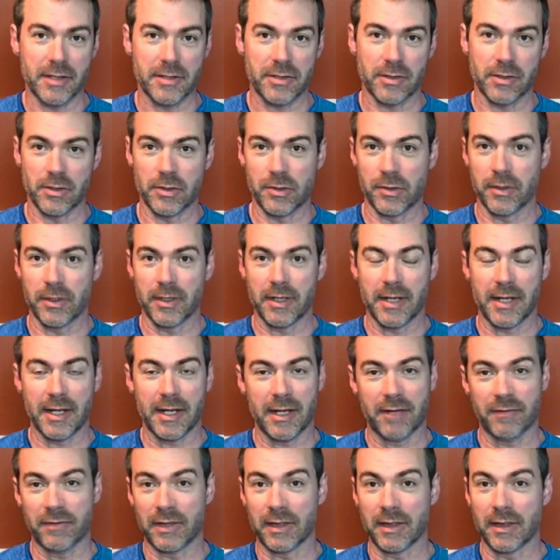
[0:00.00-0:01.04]
So you're going to
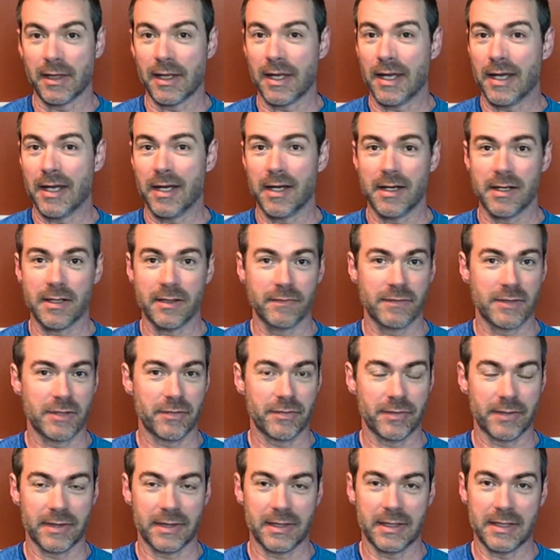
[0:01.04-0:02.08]
have a lot of
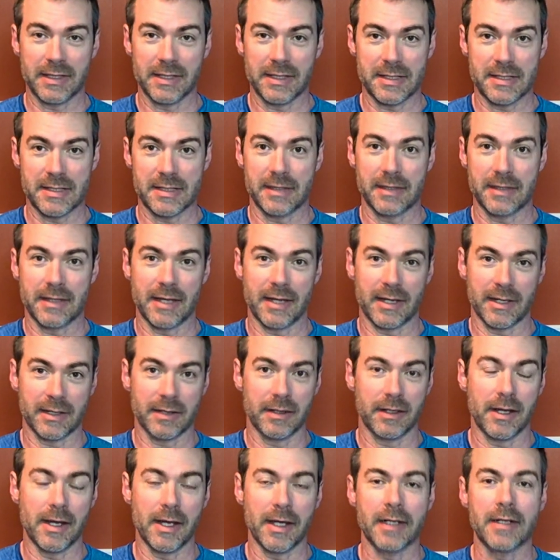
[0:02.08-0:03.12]
different things in that
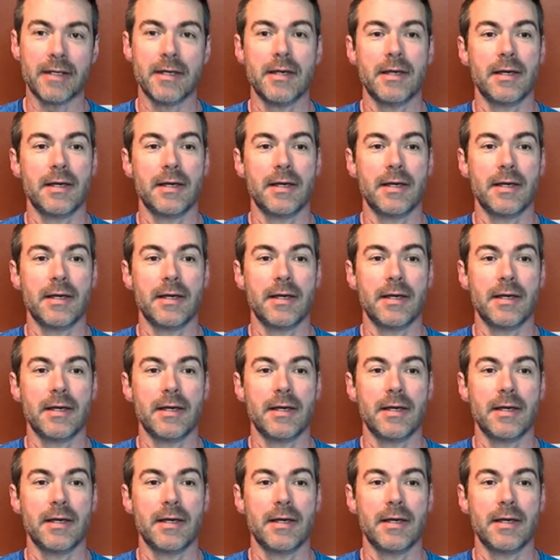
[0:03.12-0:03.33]
clot.